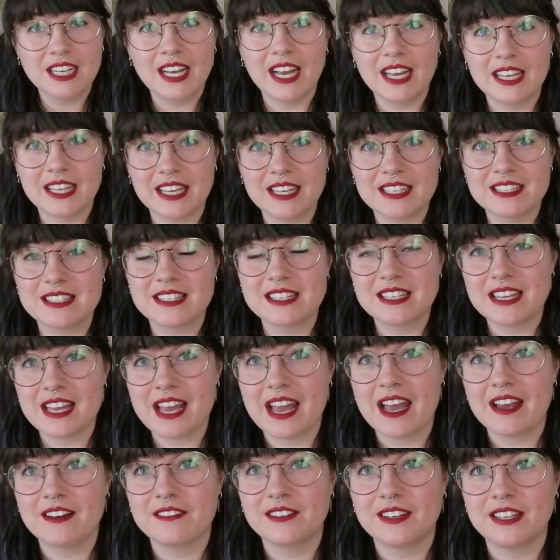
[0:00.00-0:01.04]
I guess the
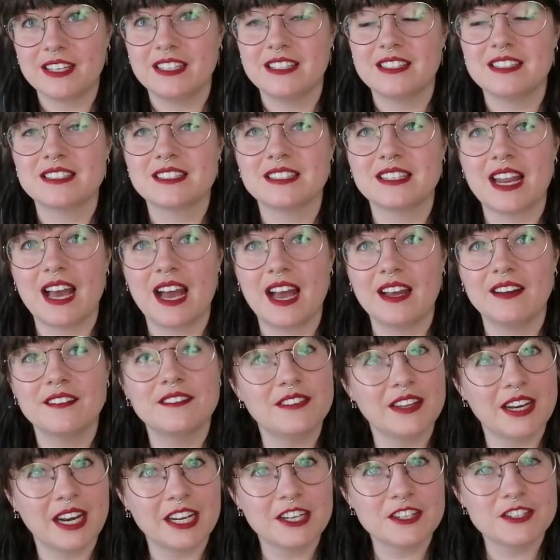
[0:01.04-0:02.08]
half is not
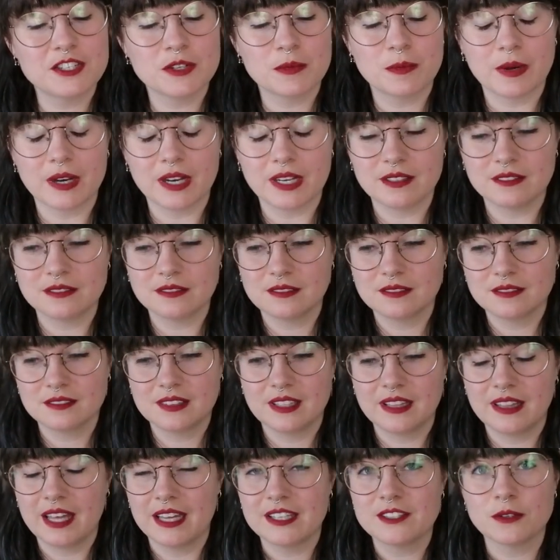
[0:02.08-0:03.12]
finished, but
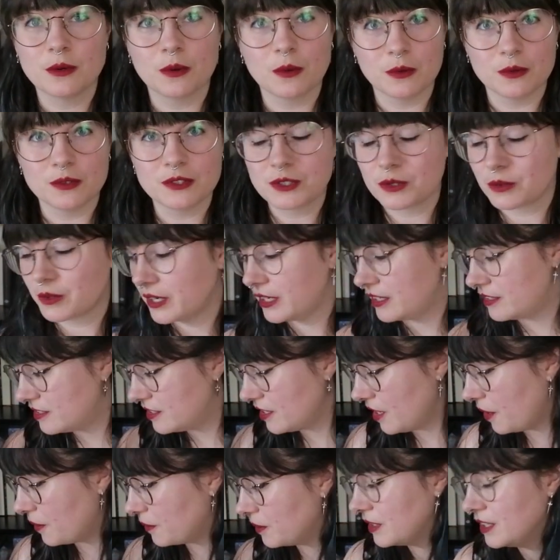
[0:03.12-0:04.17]
that's a whole story.
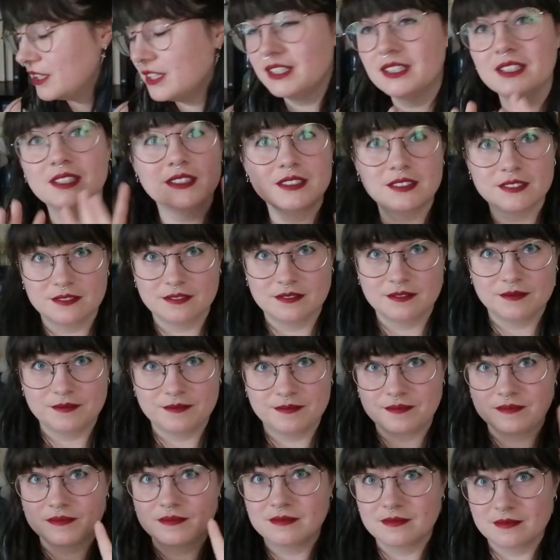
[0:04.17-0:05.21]
So,
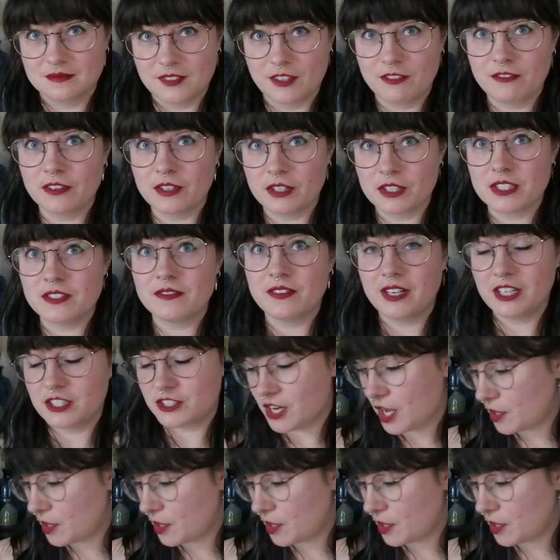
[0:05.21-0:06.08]
first finished